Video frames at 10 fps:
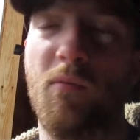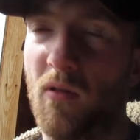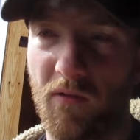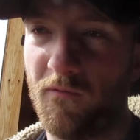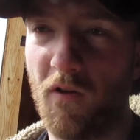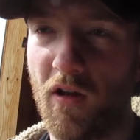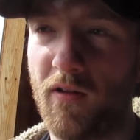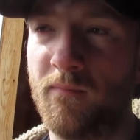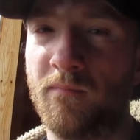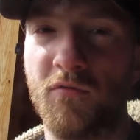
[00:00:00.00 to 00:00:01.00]
really
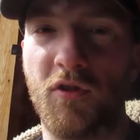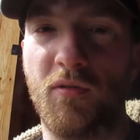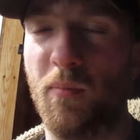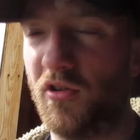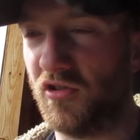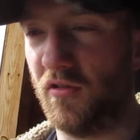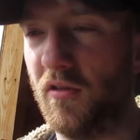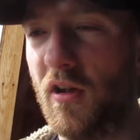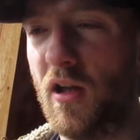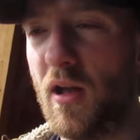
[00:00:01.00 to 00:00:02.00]
fun, just a bunch of
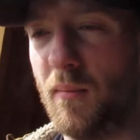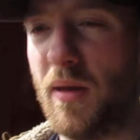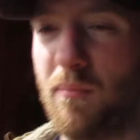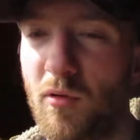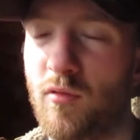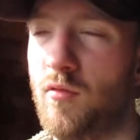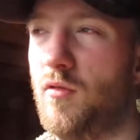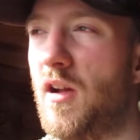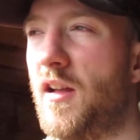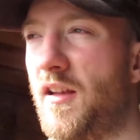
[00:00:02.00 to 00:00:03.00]
people
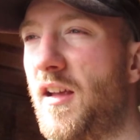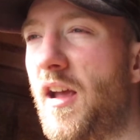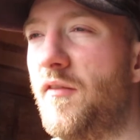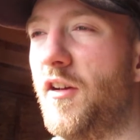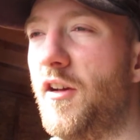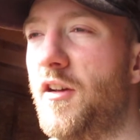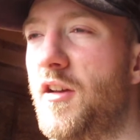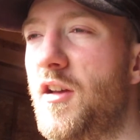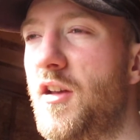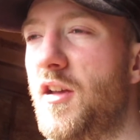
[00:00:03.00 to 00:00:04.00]
who have a
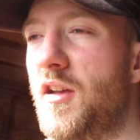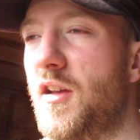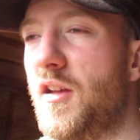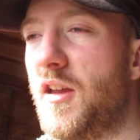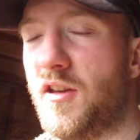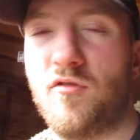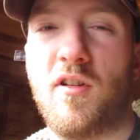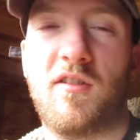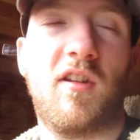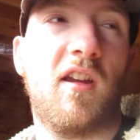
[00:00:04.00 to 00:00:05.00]

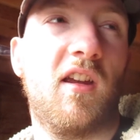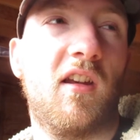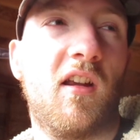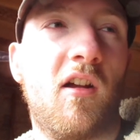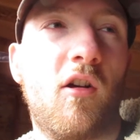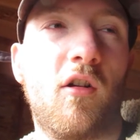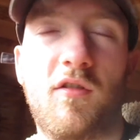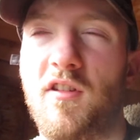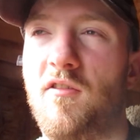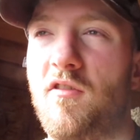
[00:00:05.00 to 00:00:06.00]
interest in
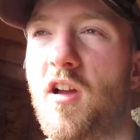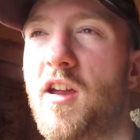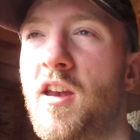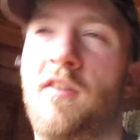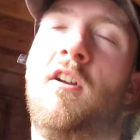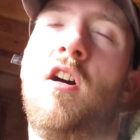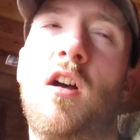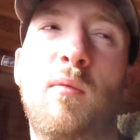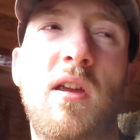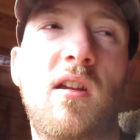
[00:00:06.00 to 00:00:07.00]
RC flying and the
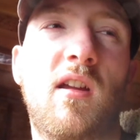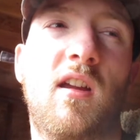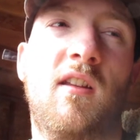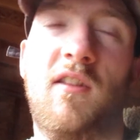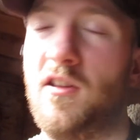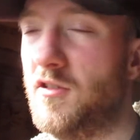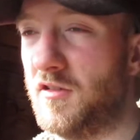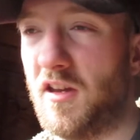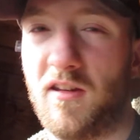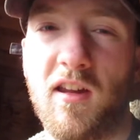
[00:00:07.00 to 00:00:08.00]
hobby, and they just
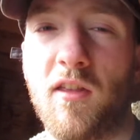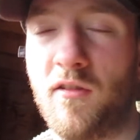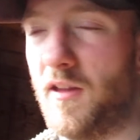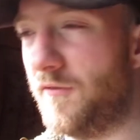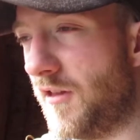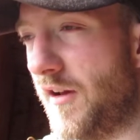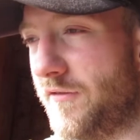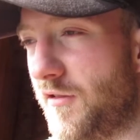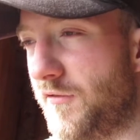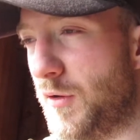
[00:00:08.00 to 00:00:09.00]
get together and they fly
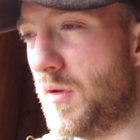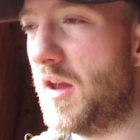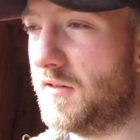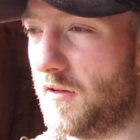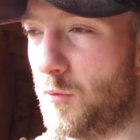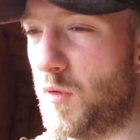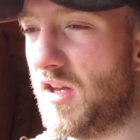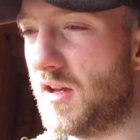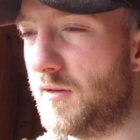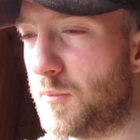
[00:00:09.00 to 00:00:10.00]
for a few days on the
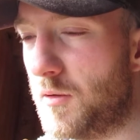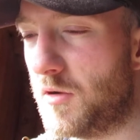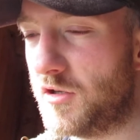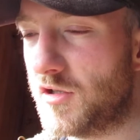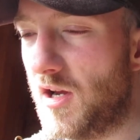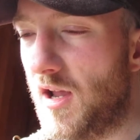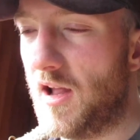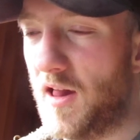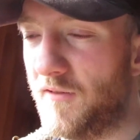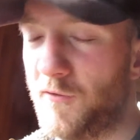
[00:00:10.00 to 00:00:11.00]
weekends pretty much.
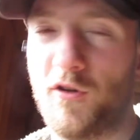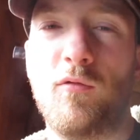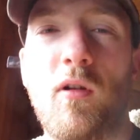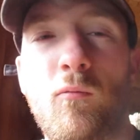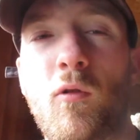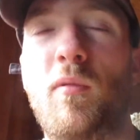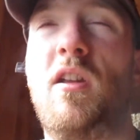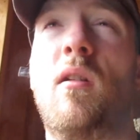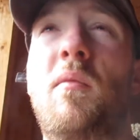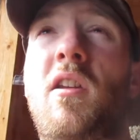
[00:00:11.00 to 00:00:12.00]
First one will be
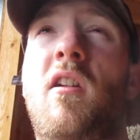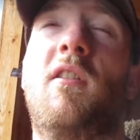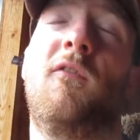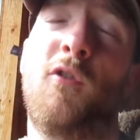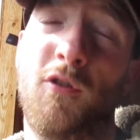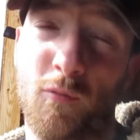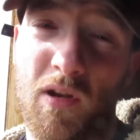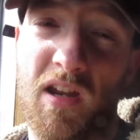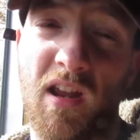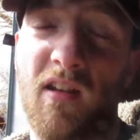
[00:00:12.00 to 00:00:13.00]
coming on the first
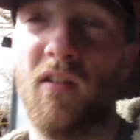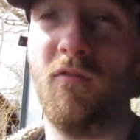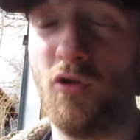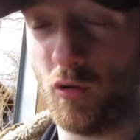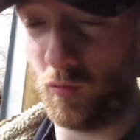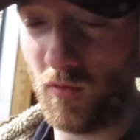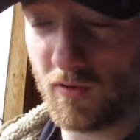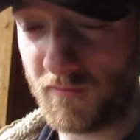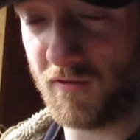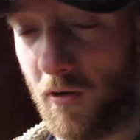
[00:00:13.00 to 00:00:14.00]
weekend of June,
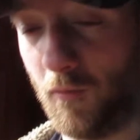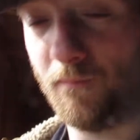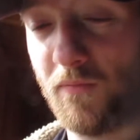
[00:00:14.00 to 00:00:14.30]
so